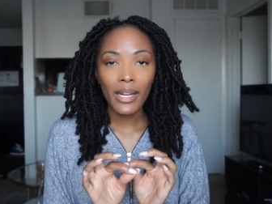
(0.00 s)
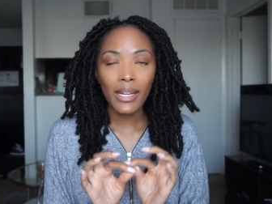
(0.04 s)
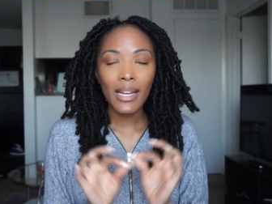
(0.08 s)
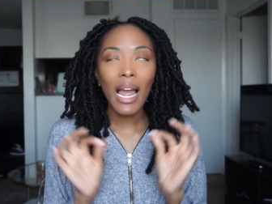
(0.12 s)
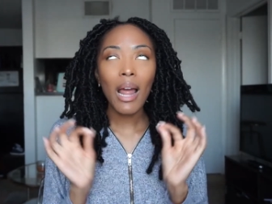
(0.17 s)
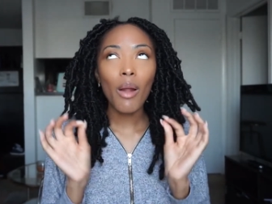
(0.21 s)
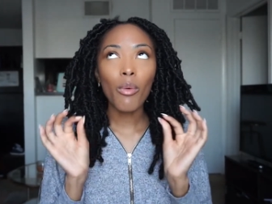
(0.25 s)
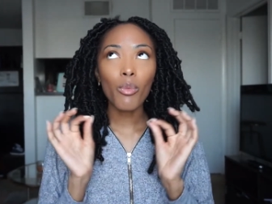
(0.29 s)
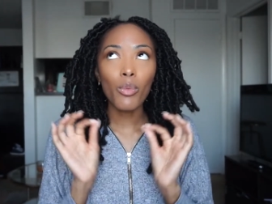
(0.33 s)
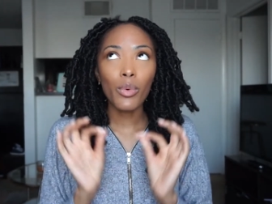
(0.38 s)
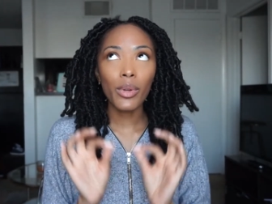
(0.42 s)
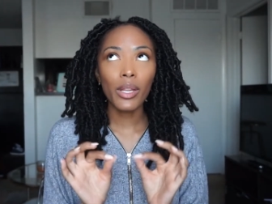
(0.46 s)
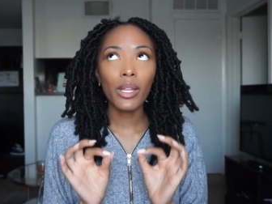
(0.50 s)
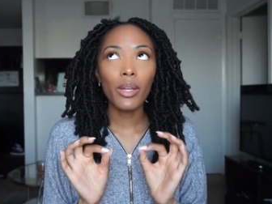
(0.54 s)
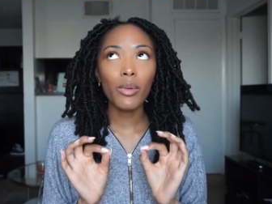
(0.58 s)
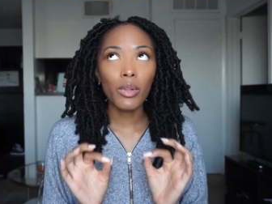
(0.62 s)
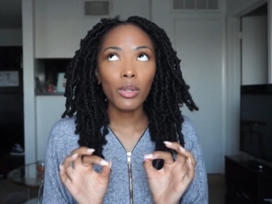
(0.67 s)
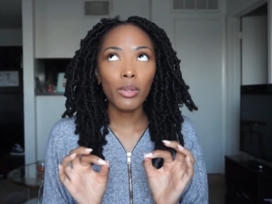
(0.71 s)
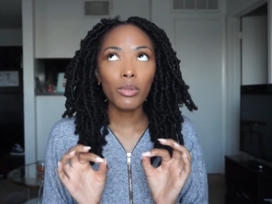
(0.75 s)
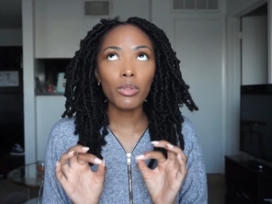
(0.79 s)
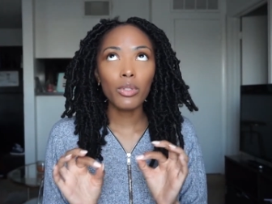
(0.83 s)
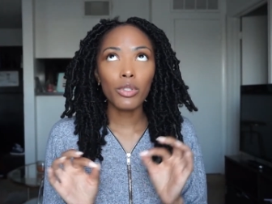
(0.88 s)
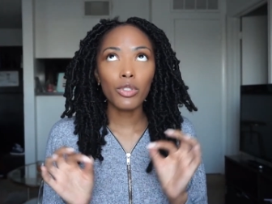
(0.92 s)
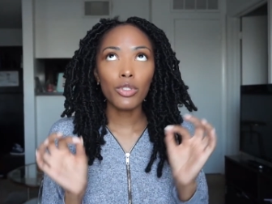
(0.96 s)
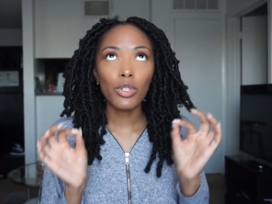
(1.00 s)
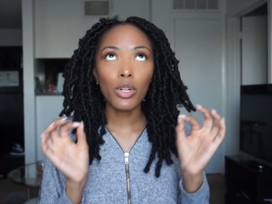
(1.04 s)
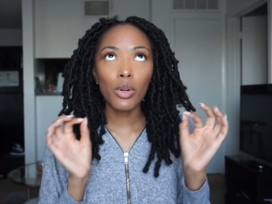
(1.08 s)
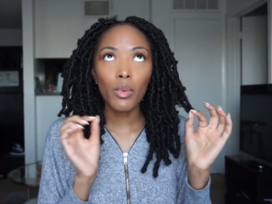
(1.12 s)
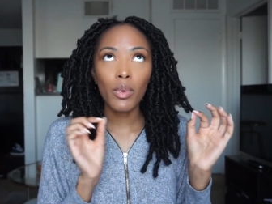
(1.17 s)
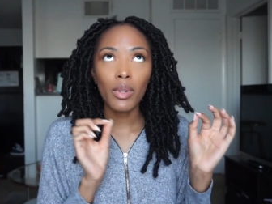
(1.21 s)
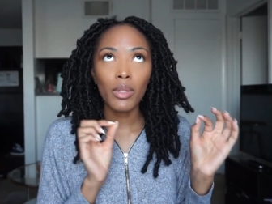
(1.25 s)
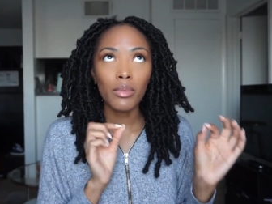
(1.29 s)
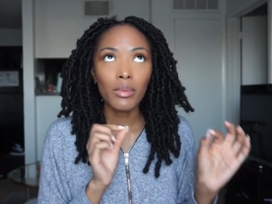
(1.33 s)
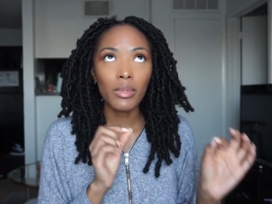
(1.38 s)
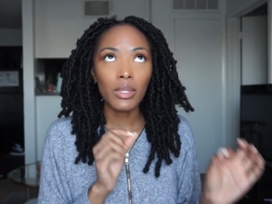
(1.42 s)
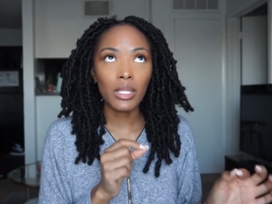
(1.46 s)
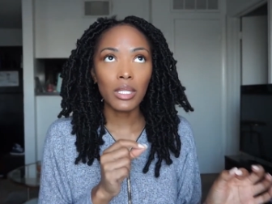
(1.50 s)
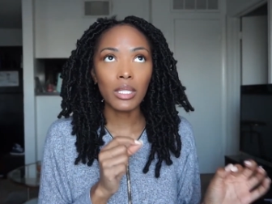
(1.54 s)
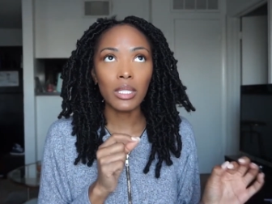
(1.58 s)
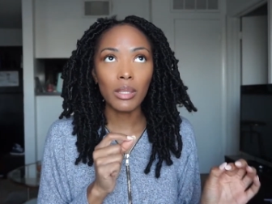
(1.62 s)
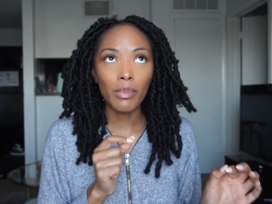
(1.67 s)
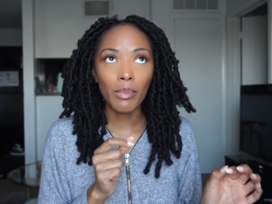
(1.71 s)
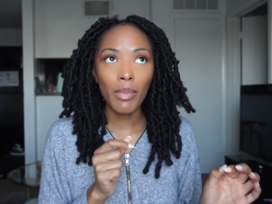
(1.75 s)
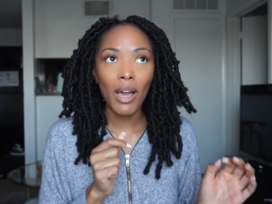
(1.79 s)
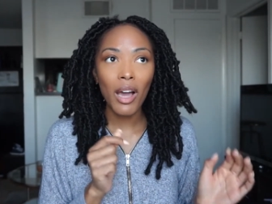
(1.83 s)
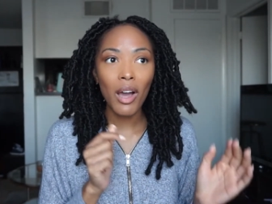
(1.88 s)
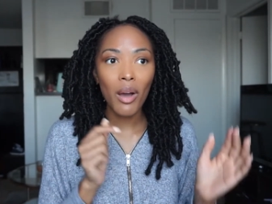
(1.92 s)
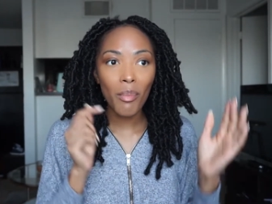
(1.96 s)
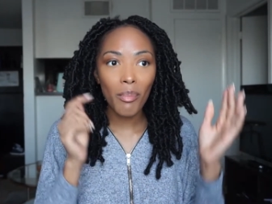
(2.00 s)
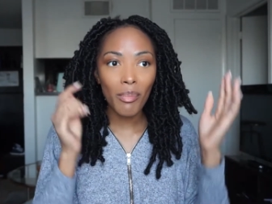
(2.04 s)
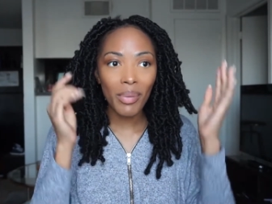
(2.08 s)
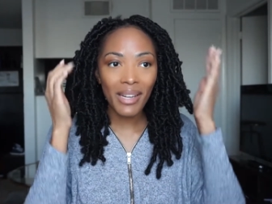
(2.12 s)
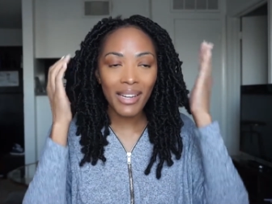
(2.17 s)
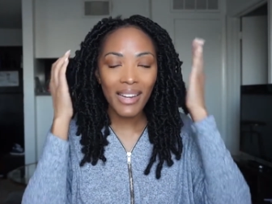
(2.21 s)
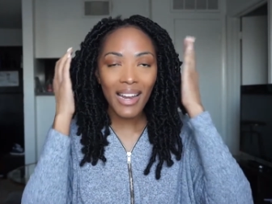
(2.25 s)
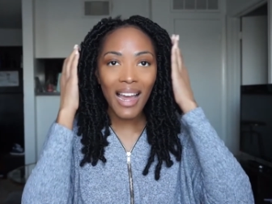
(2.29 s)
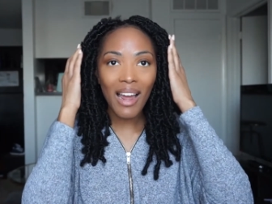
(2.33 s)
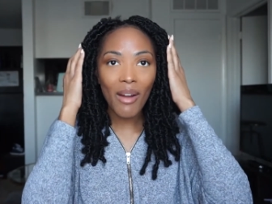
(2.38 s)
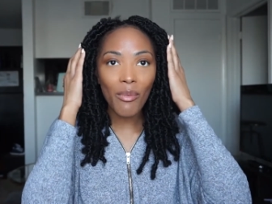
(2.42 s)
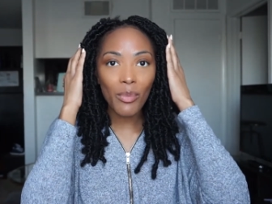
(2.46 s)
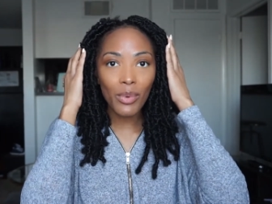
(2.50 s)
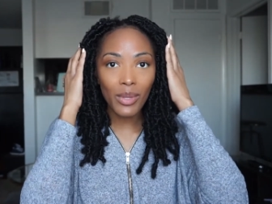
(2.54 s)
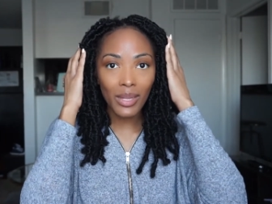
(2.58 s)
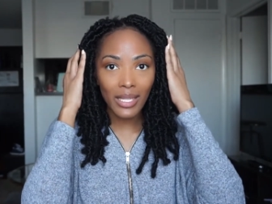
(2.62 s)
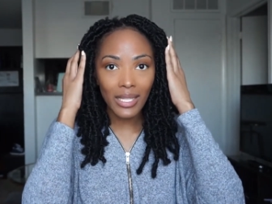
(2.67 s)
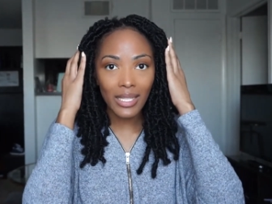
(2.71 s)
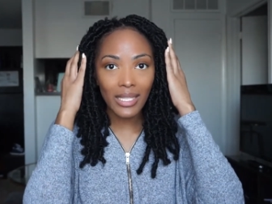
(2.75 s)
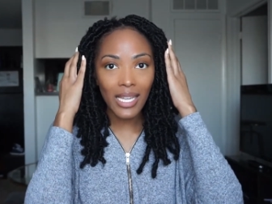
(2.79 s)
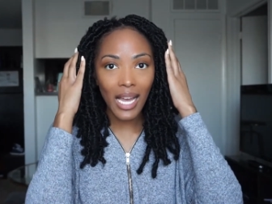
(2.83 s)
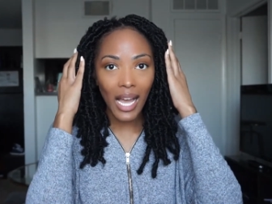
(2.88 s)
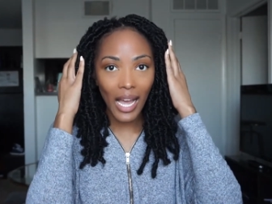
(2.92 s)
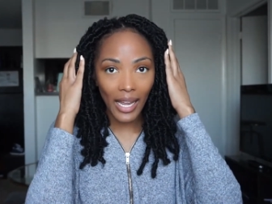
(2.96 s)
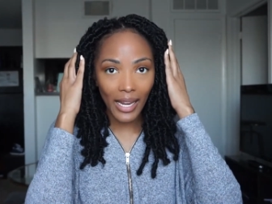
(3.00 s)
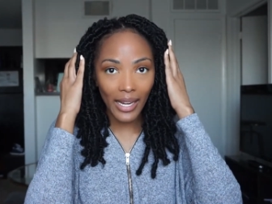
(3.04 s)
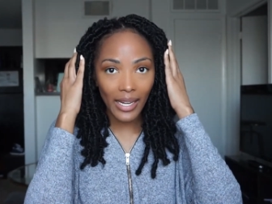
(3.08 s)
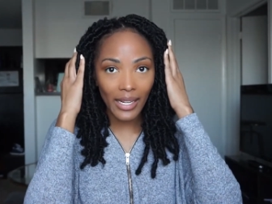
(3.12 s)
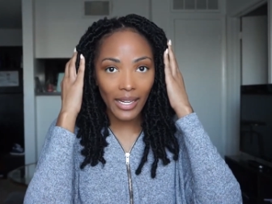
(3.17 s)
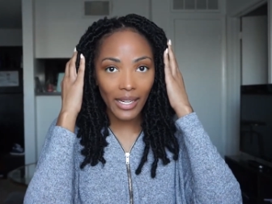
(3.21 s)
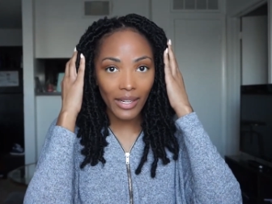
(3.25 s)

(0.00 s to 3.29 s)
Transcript: Not really loose because you don't want them to slip out, but not really tight,